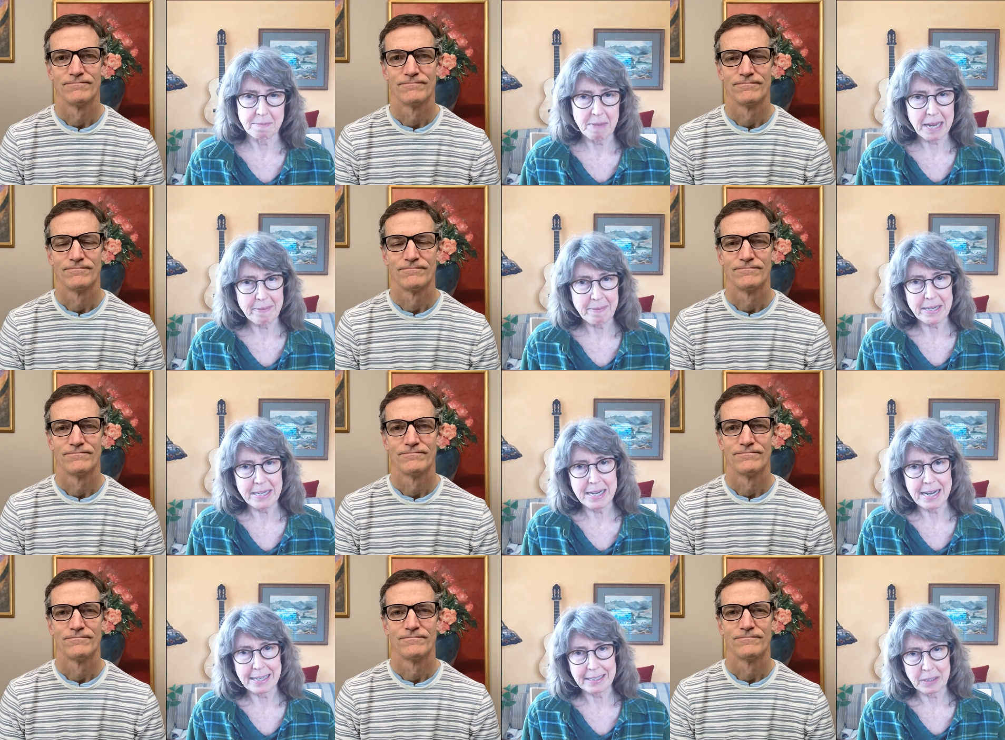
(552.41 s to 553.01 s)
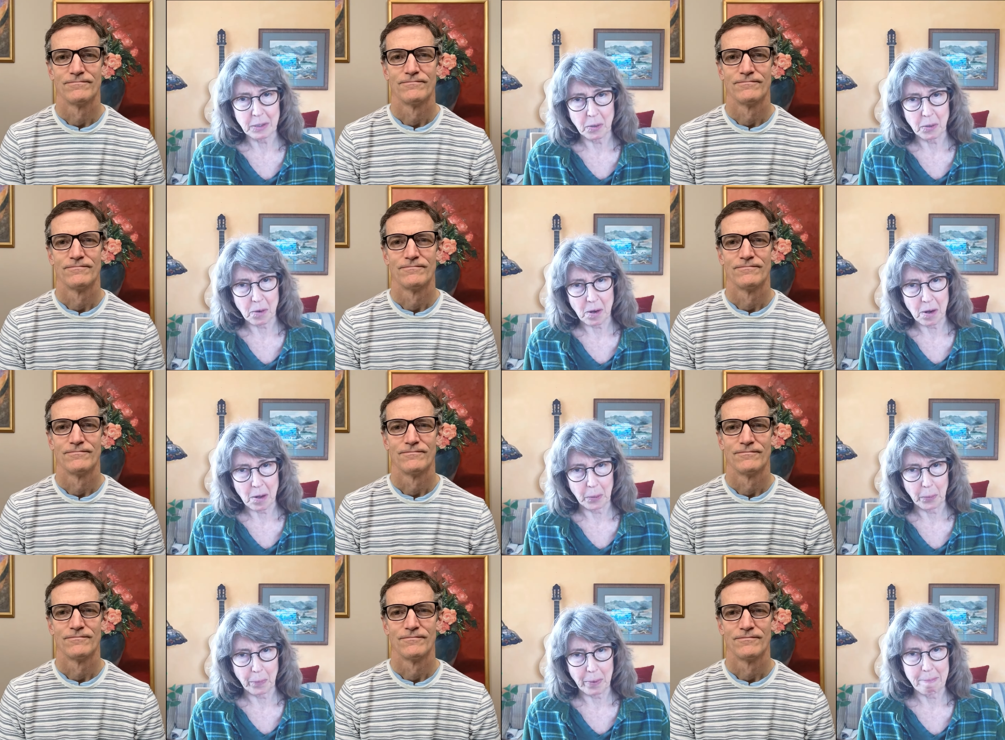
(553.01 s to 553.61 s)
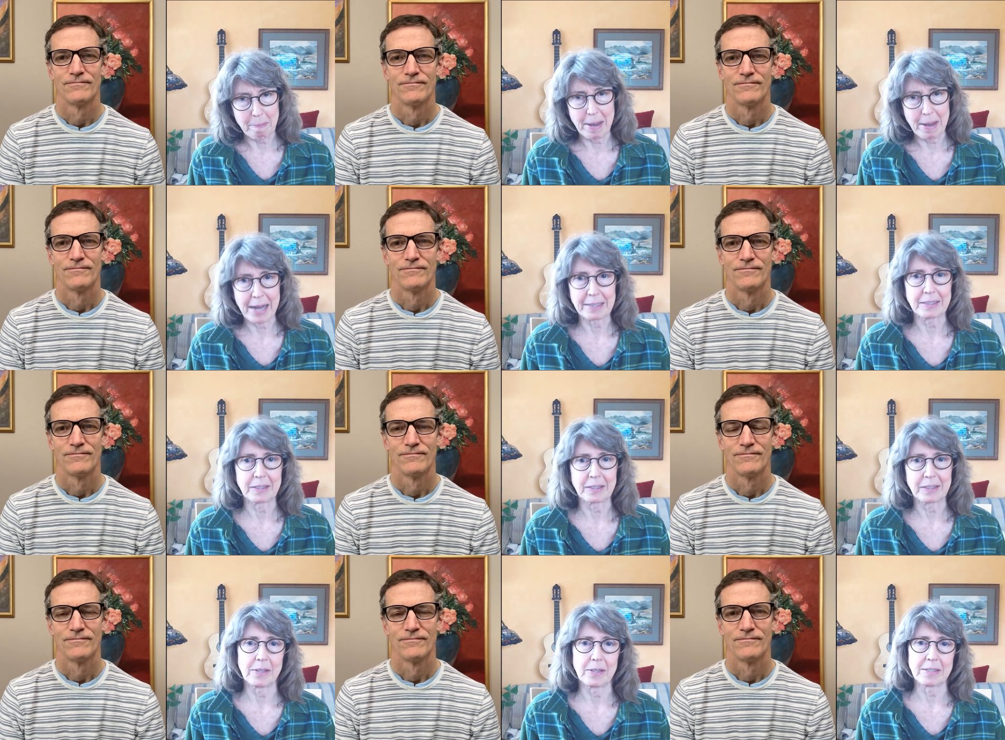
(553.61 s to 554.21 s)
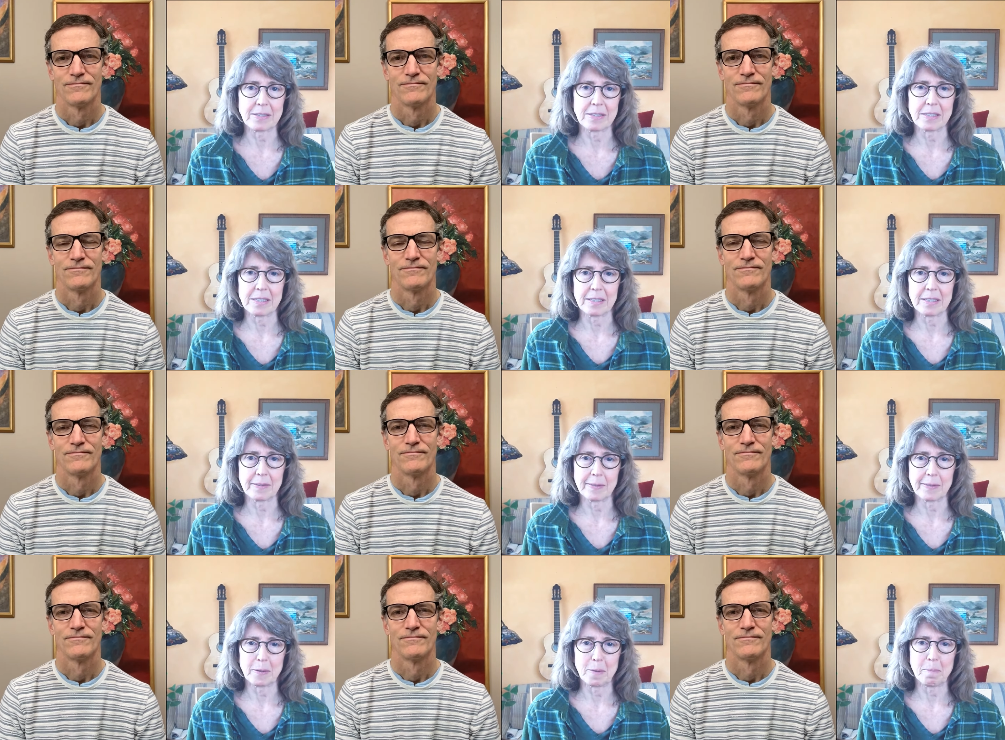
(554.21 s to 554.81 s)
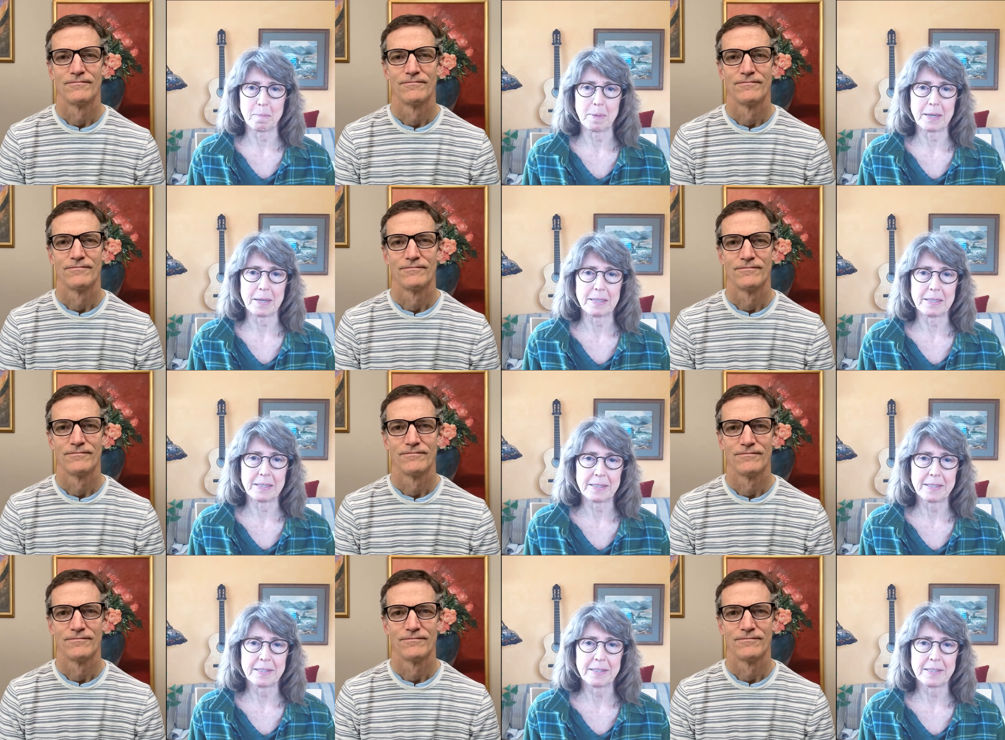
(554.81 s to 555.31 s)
Speaker 1: Maybe not though all the way back to ground zero, but